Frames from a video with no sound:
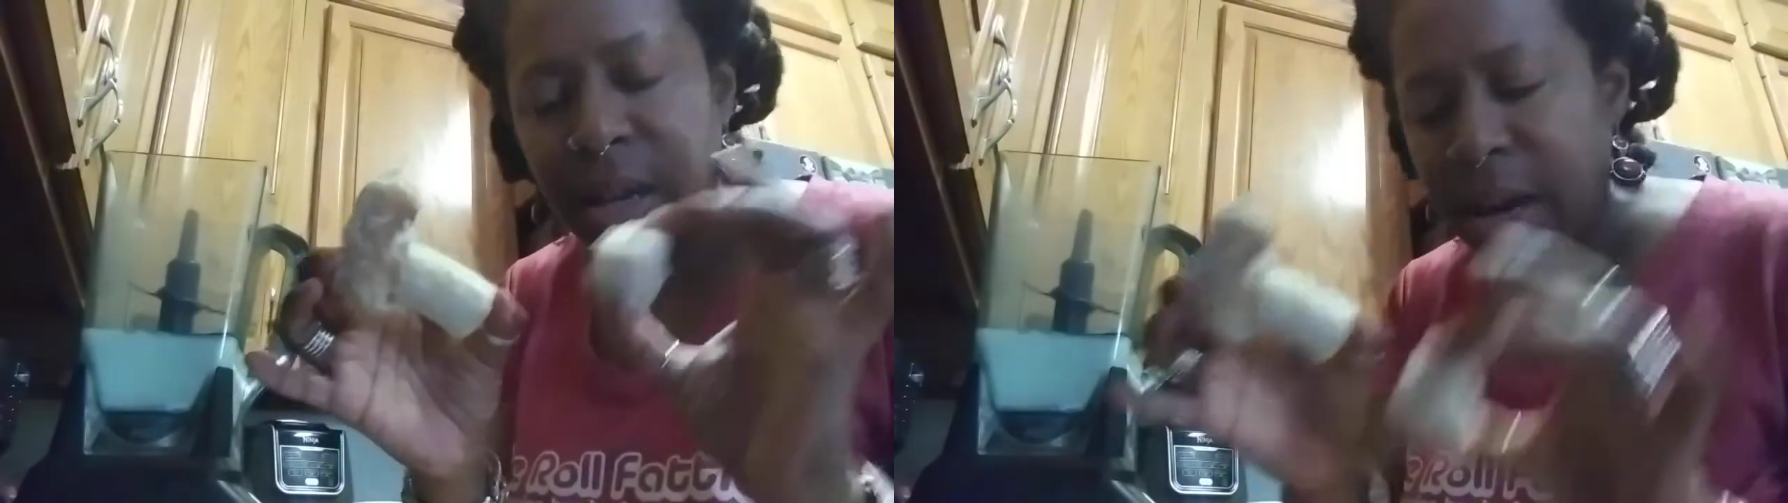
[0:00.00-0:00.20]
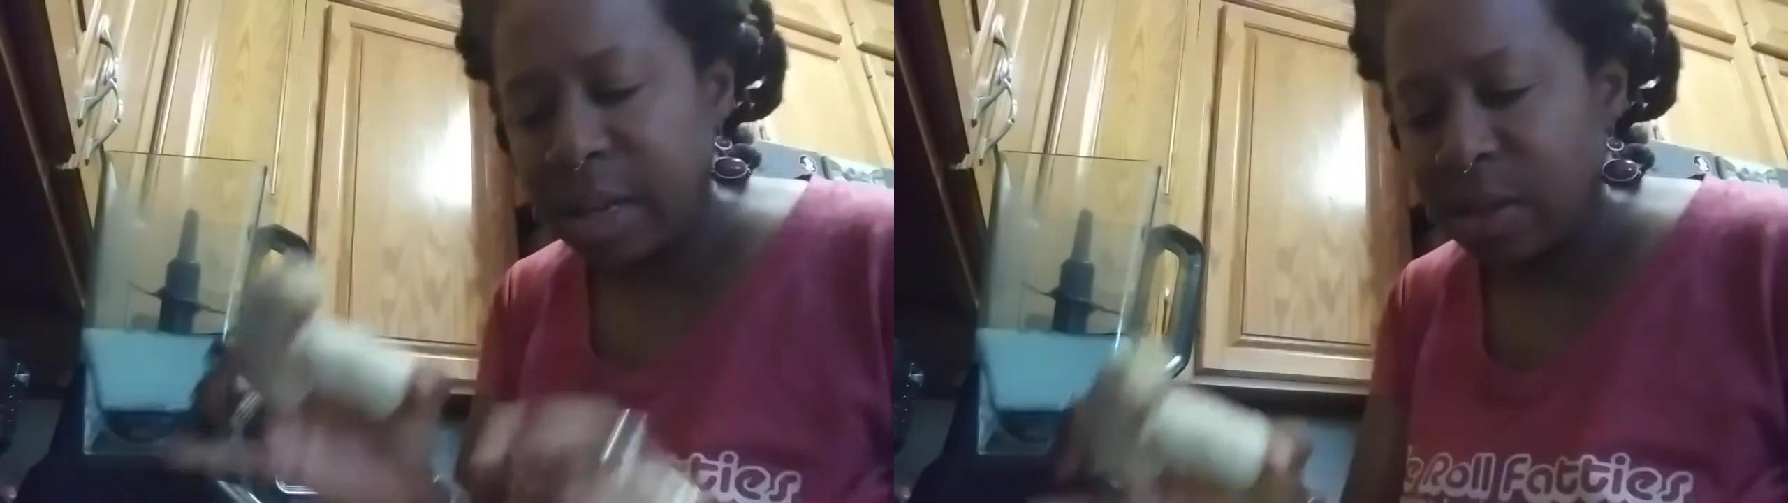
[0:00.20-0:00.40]

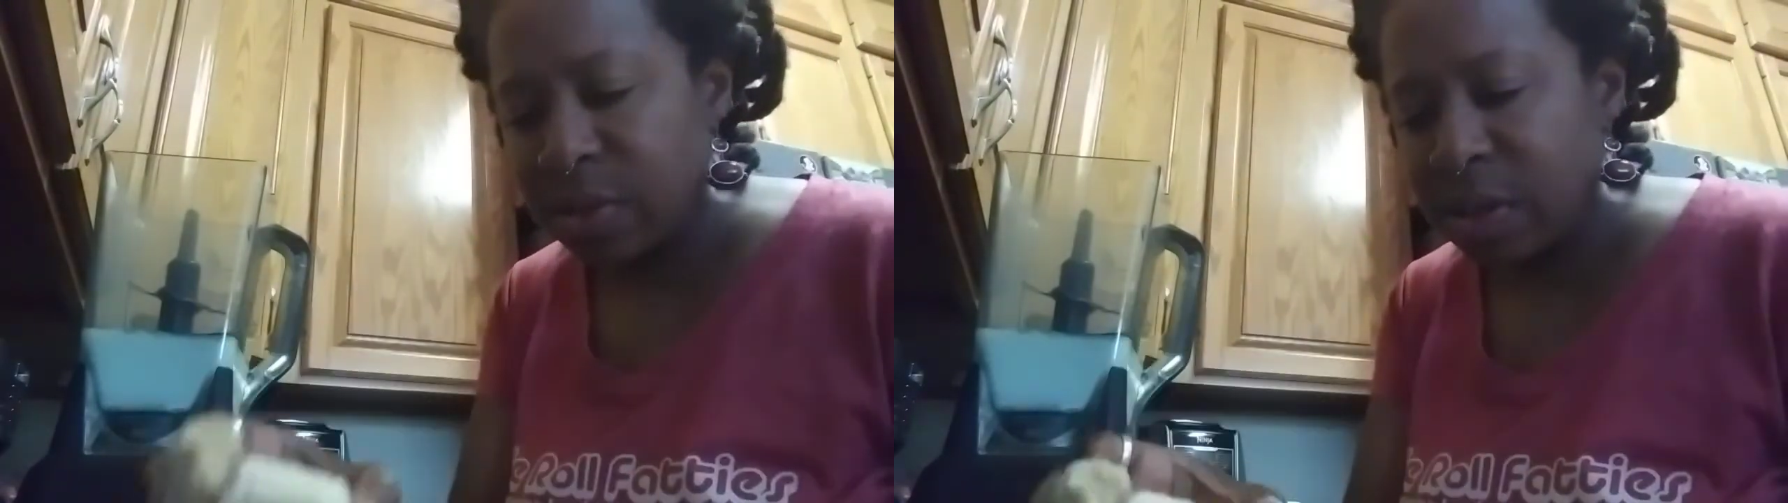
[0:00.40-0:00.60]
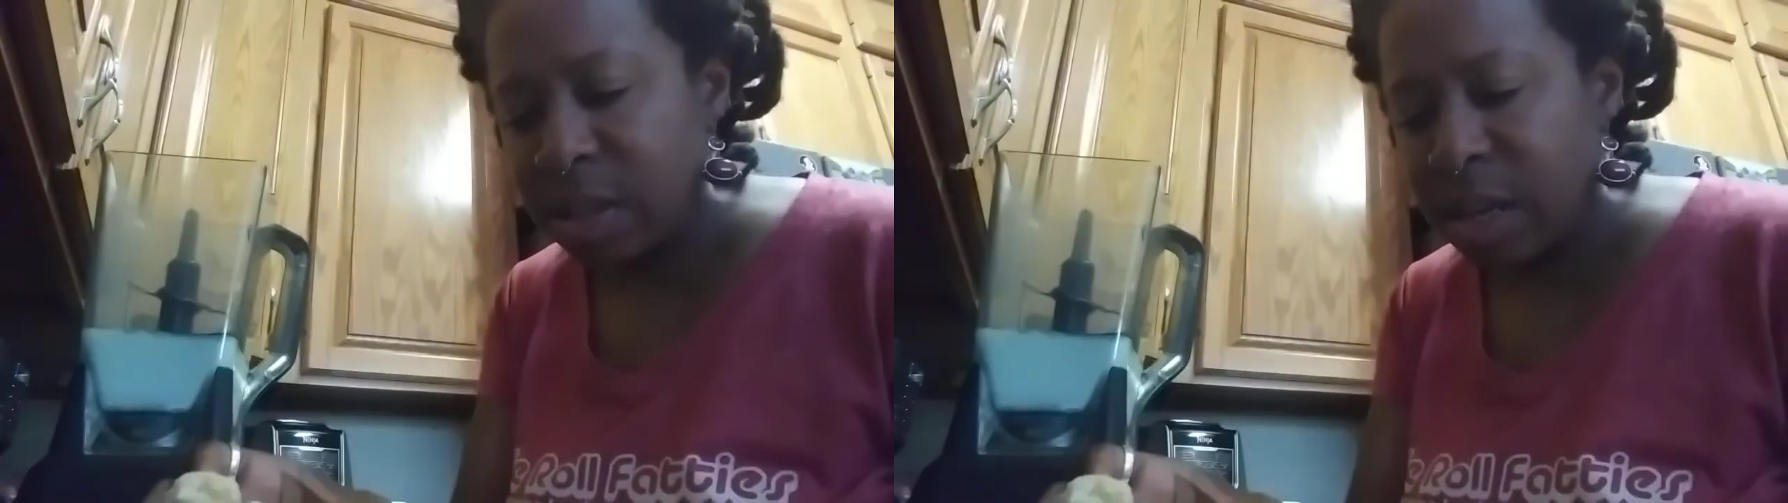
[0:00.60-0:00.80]
I
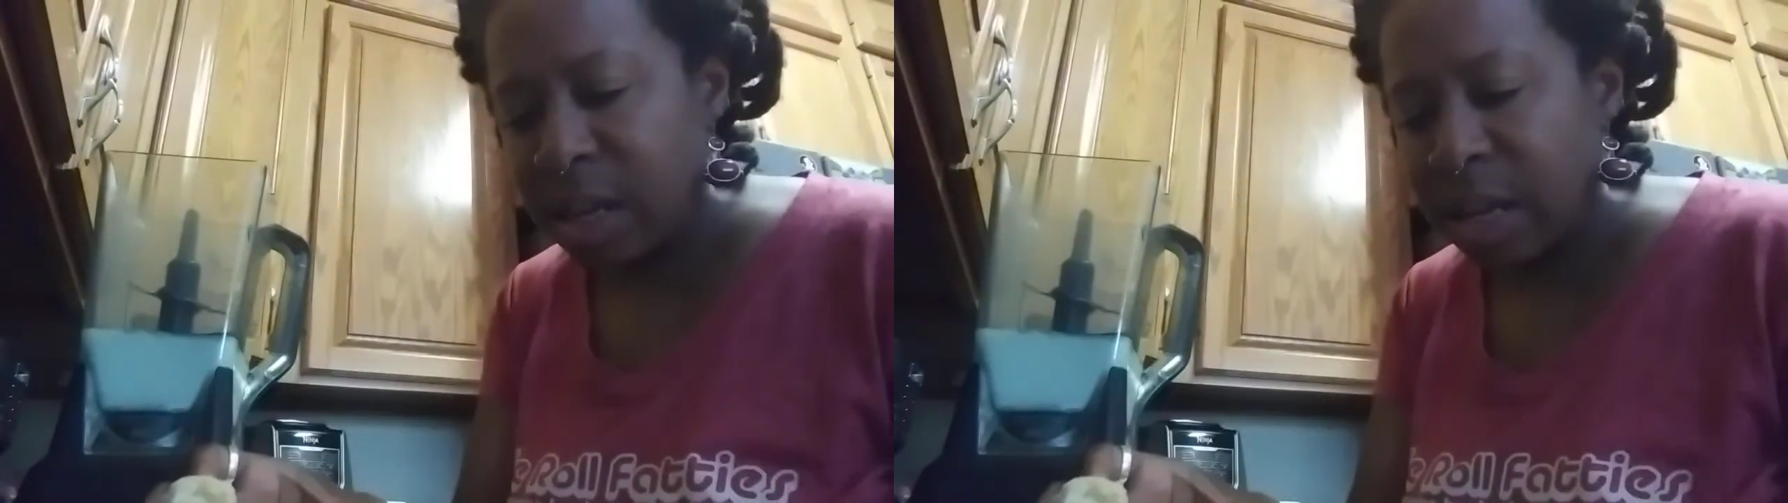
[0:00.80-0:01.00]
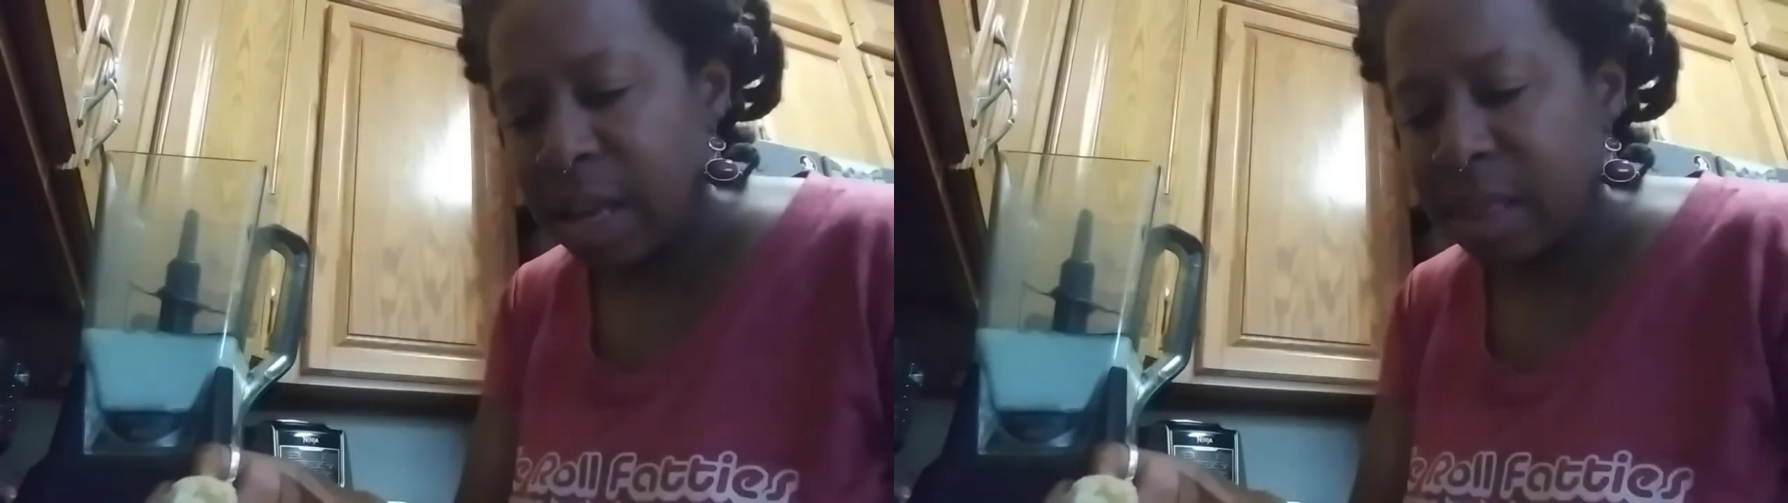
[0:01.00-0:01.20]

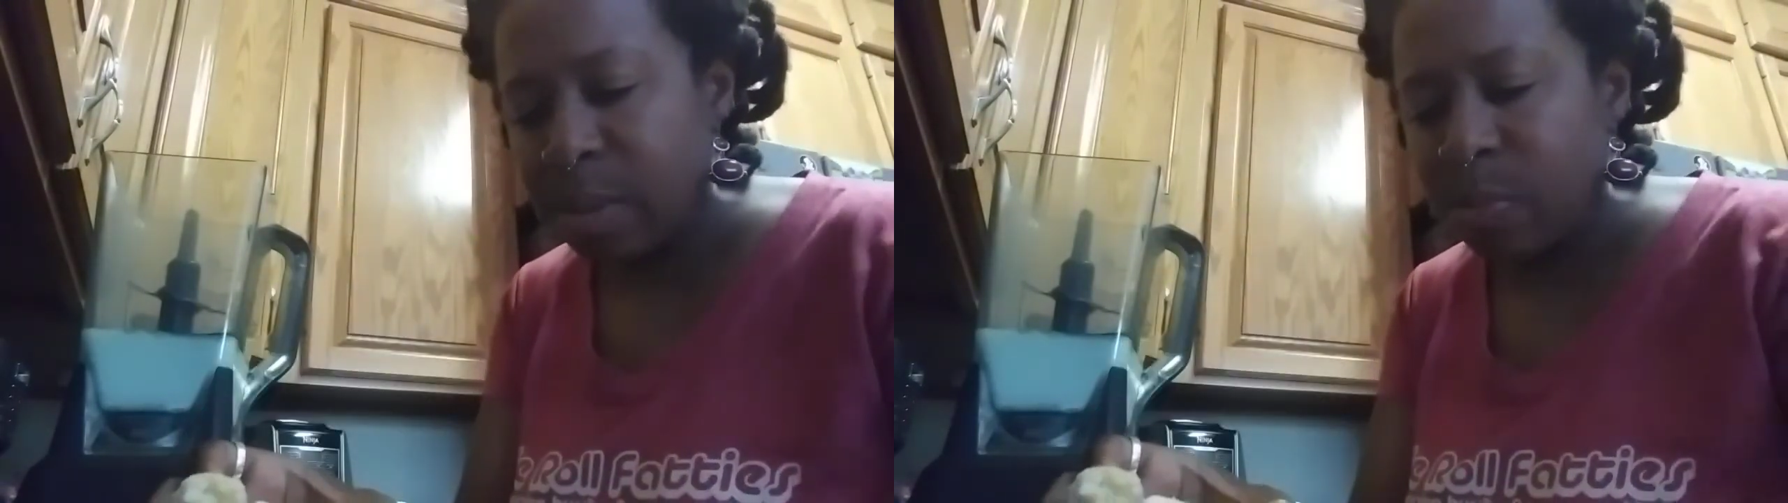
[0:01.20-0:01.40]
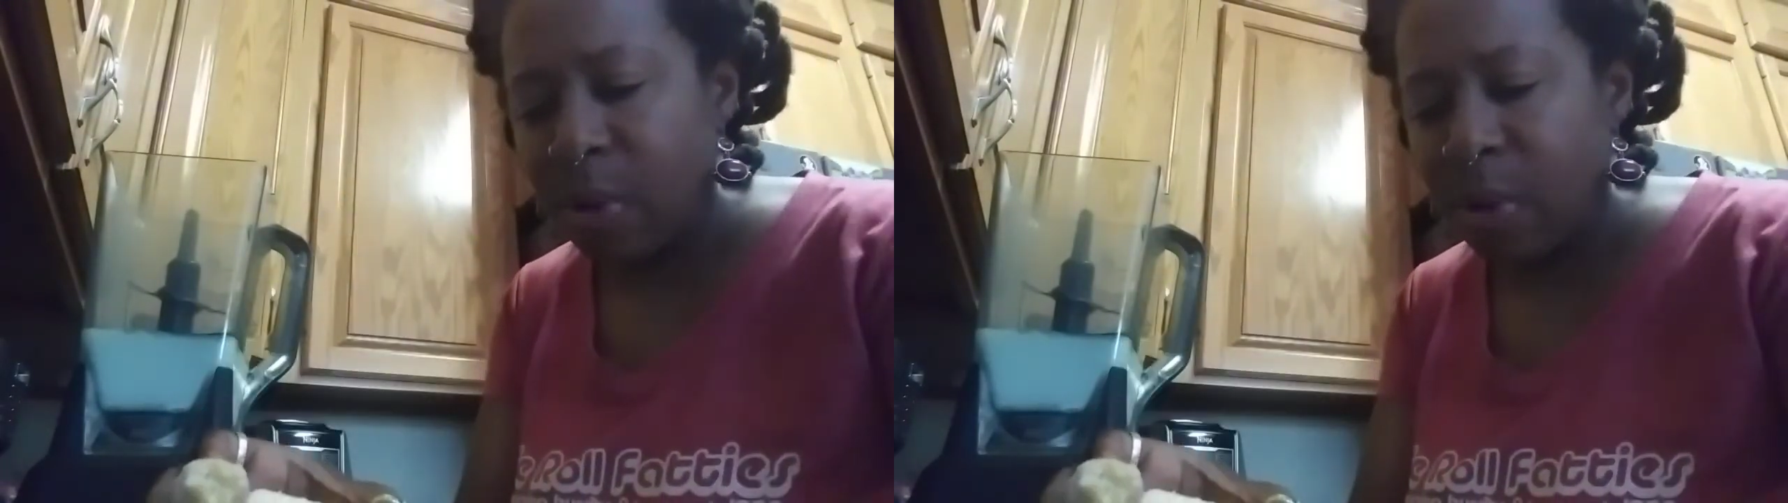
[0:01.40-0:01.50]
usually let them